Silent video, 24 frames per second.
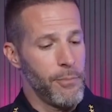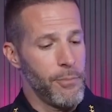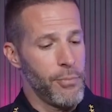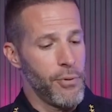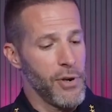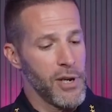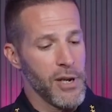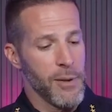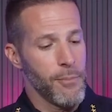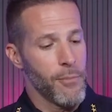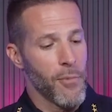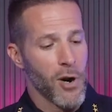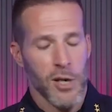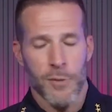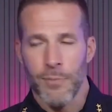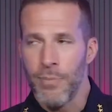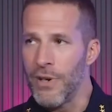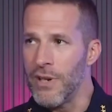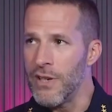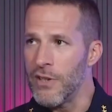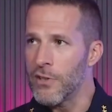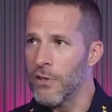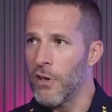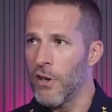putting marked
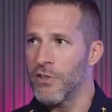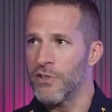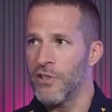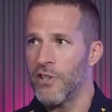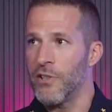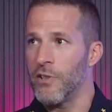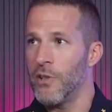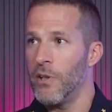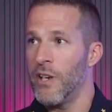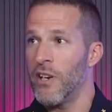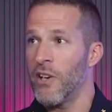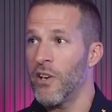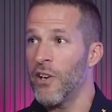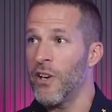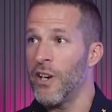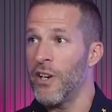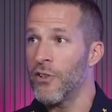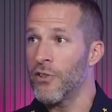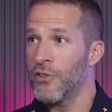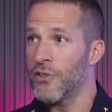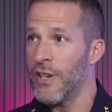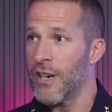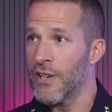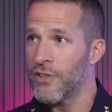police cars in our
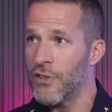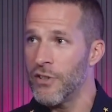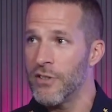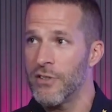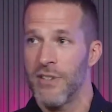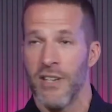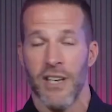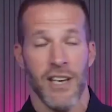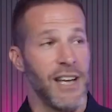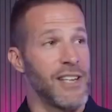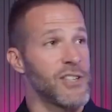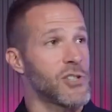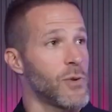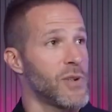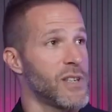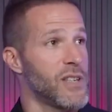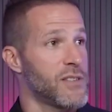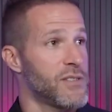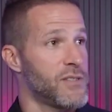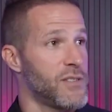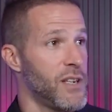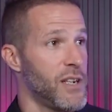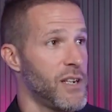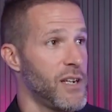intersections, entering the
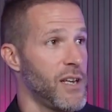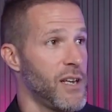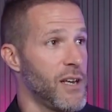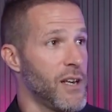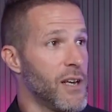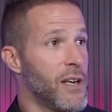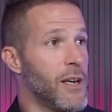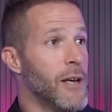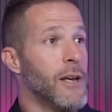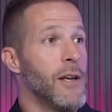city.